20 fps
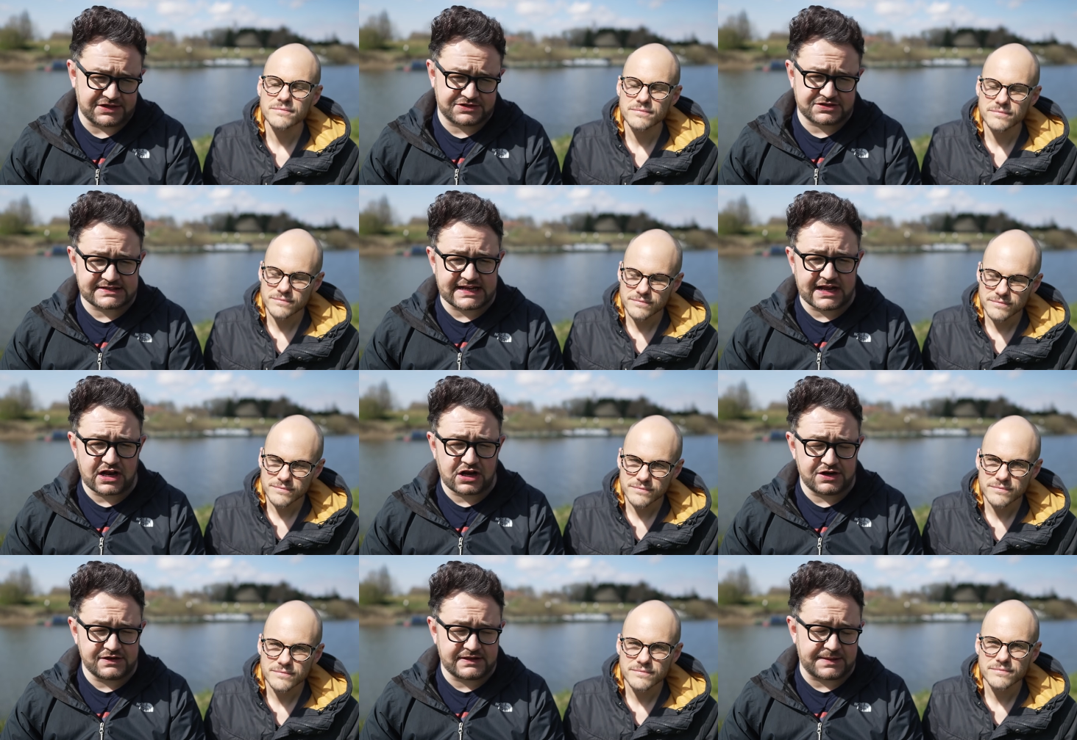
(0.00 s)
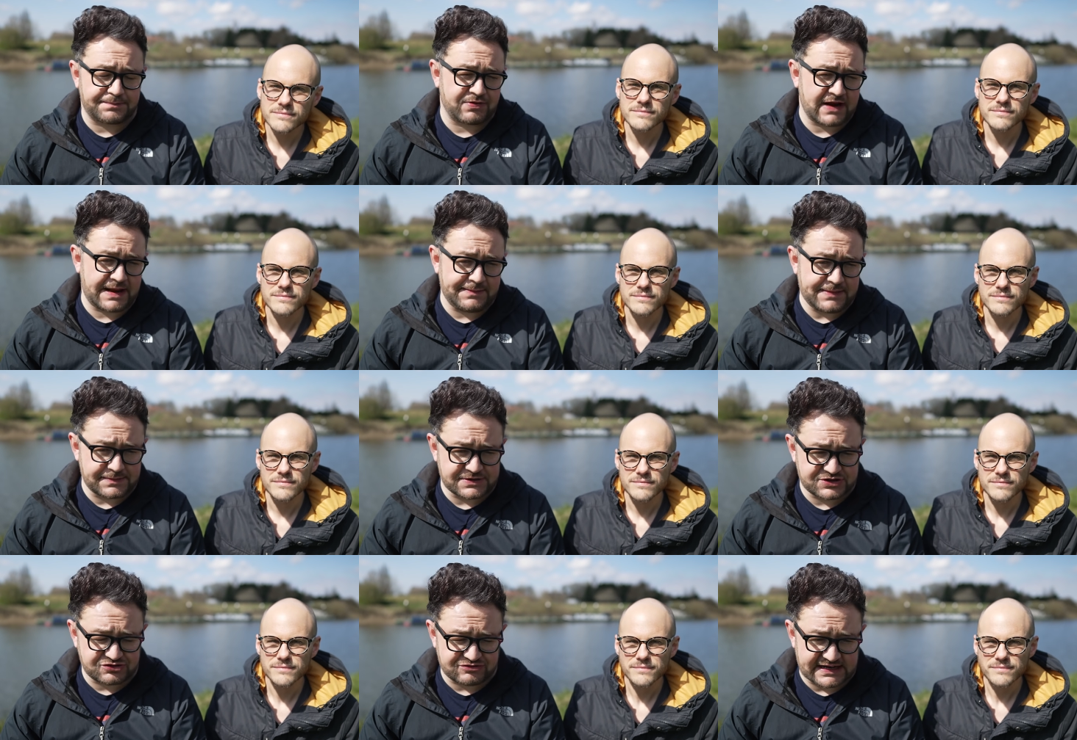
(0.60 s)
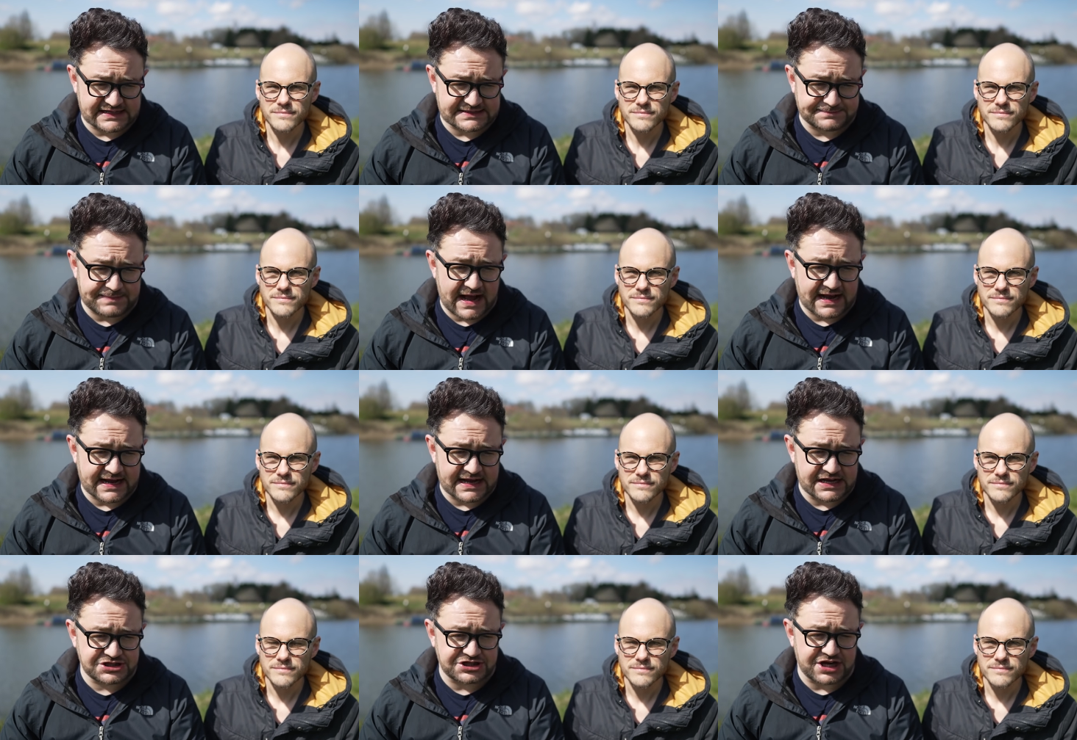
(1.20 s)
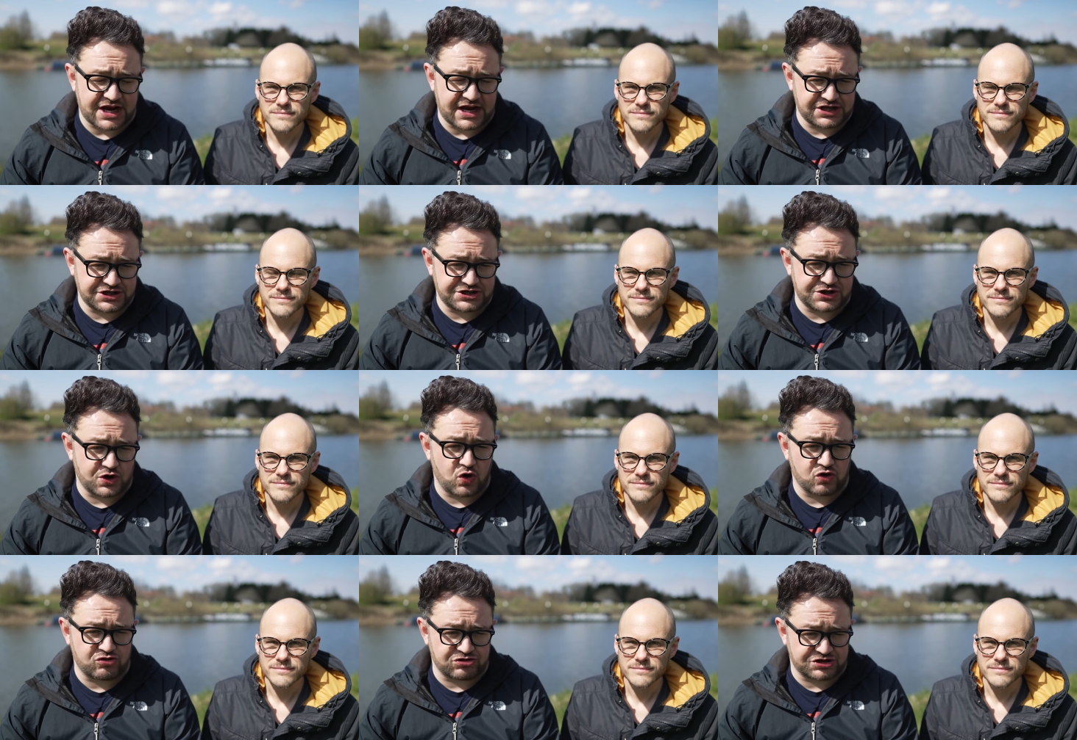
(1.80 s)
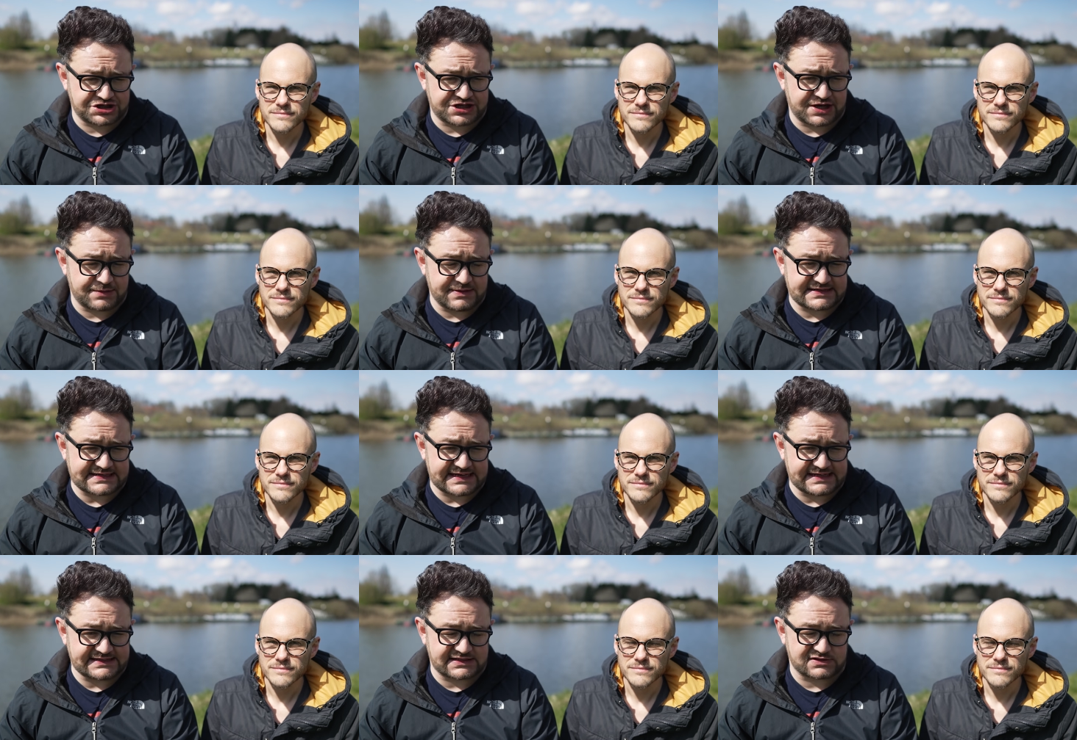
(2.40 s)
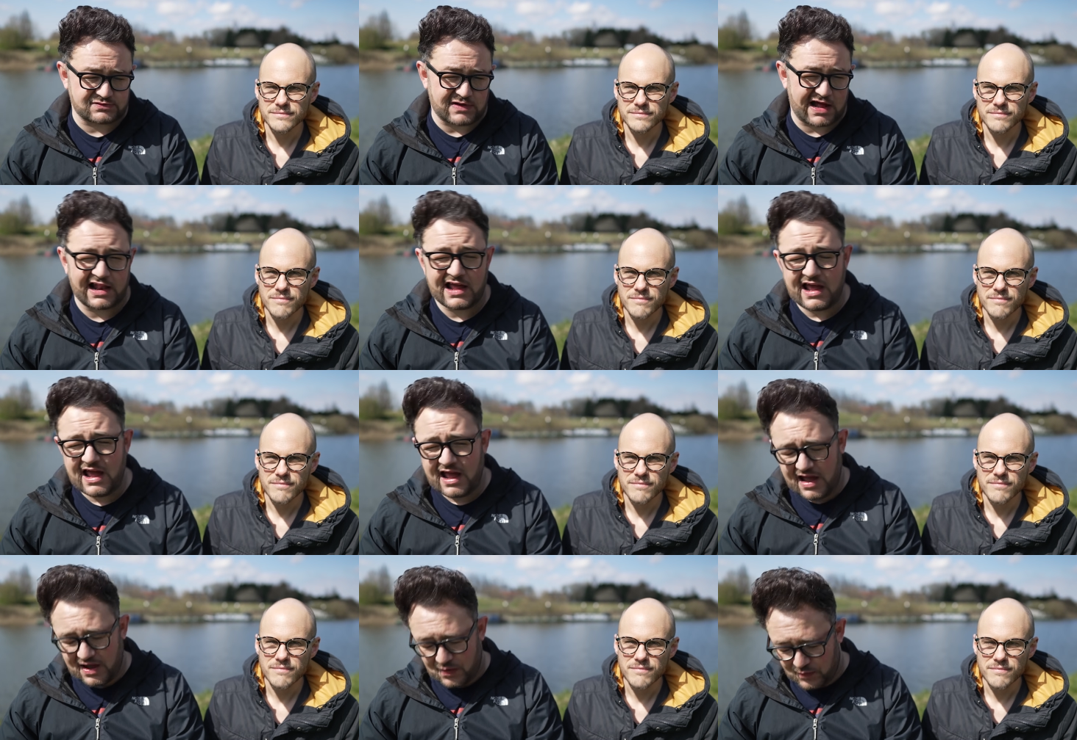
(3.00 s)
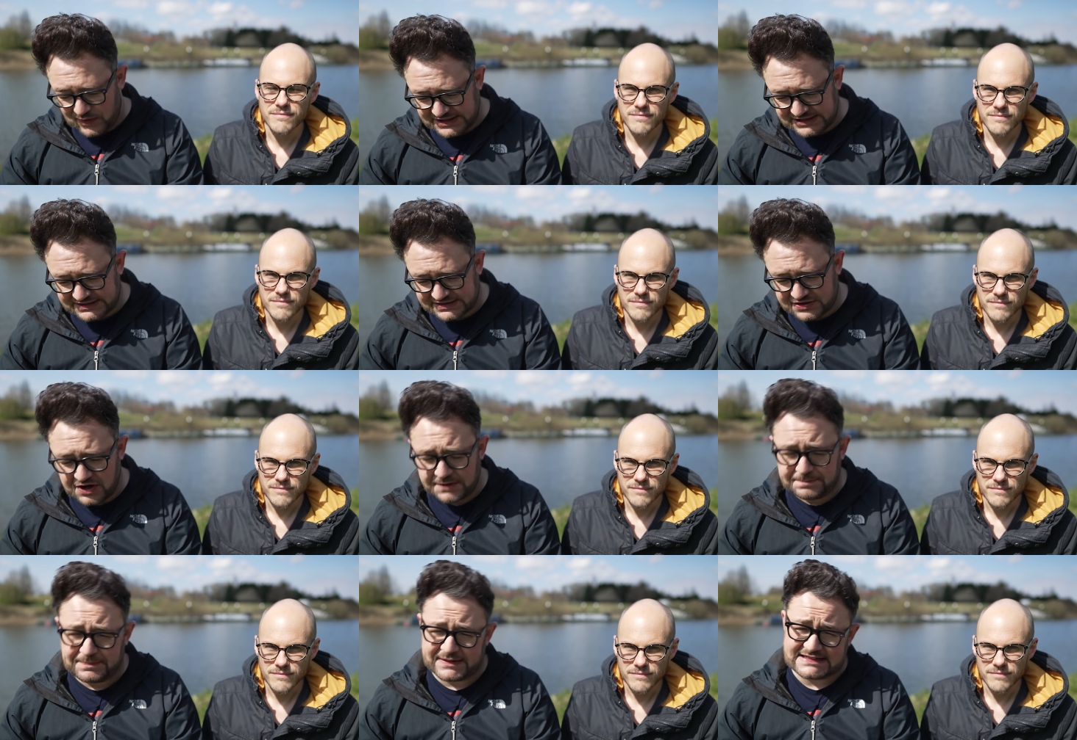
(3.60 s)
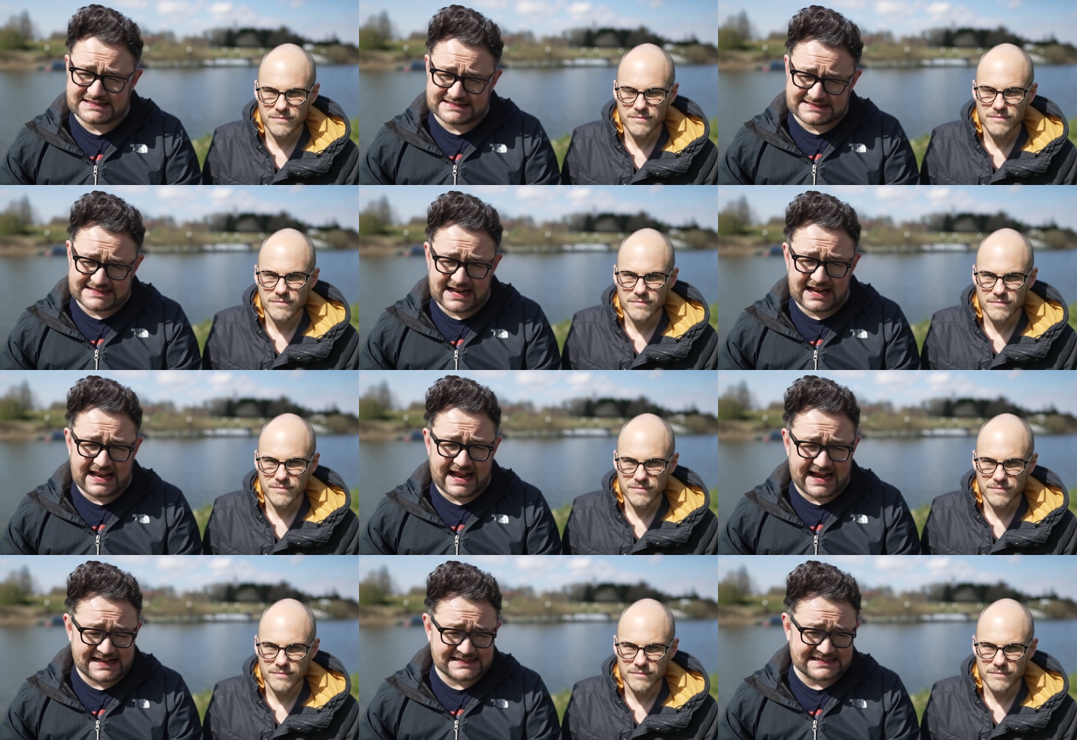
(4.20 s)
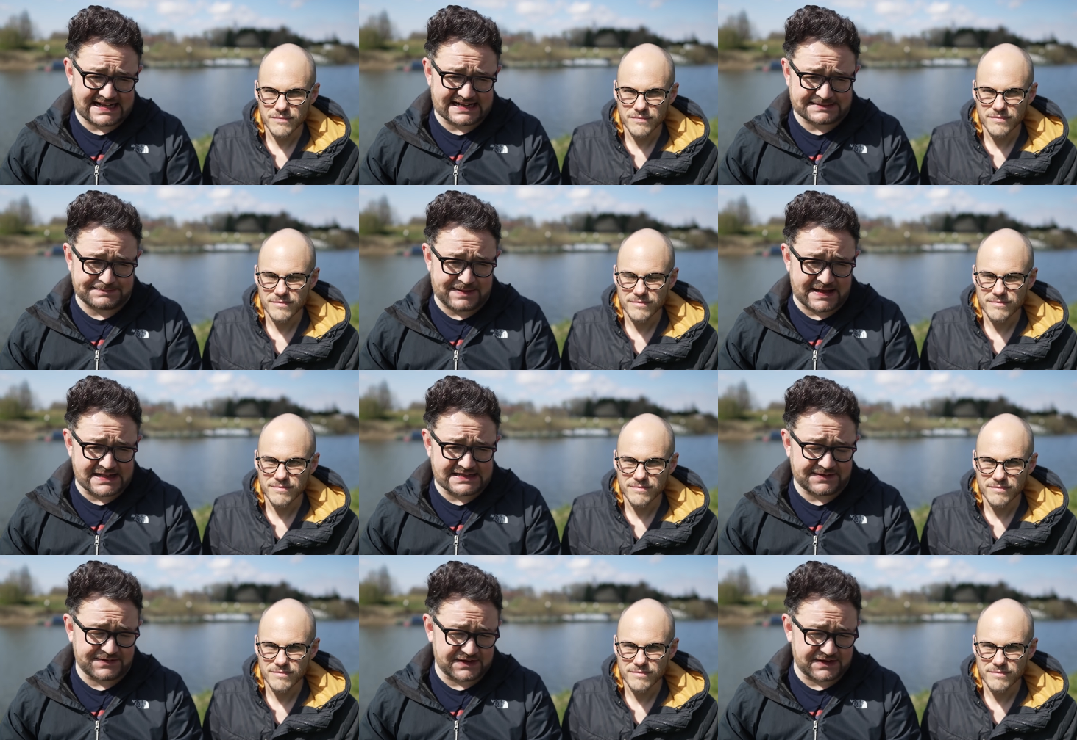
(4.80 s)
Speaker 1: it does include the premium drinks package and your gratuities as well, which is good, but still it is expensive.